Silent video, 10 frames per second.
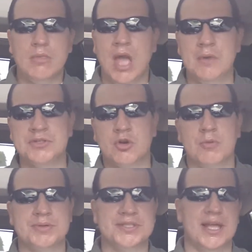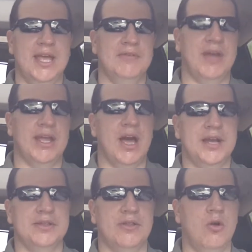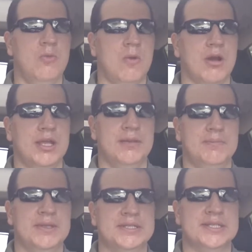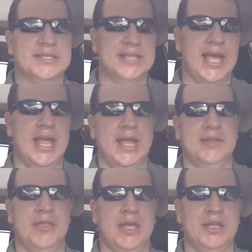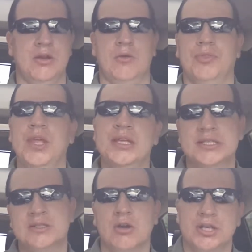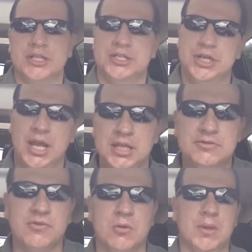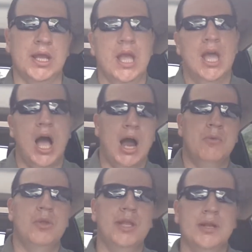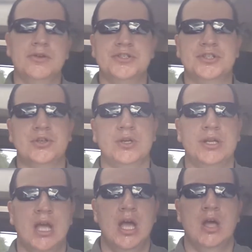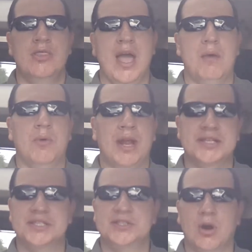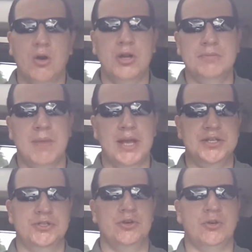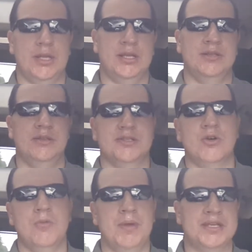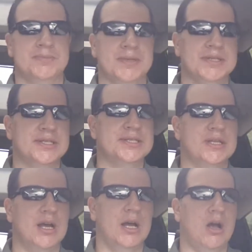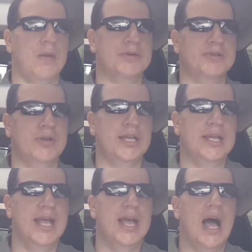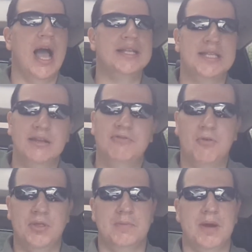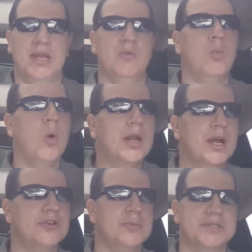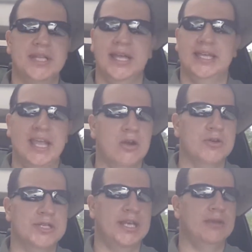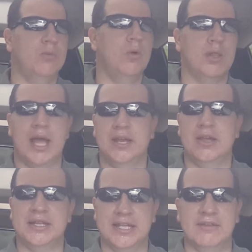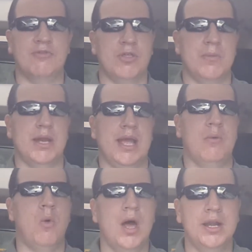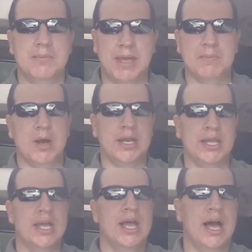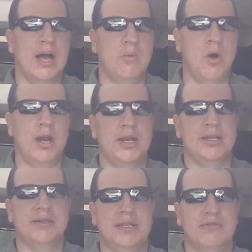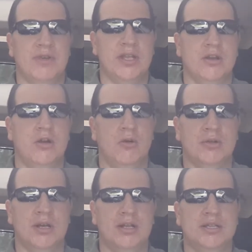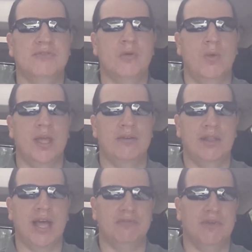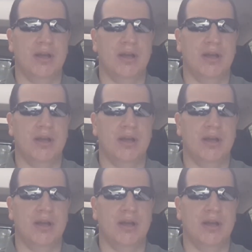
I was a corporate slave. I got into the home marketing business, and then, things started to change for me. I really understood that when I started my journey into this home-based business opportunity, I did it for the money. 100% guaranteed, won't lie to you, I did it for the money. I wanted to make money. I wanted a different way of life.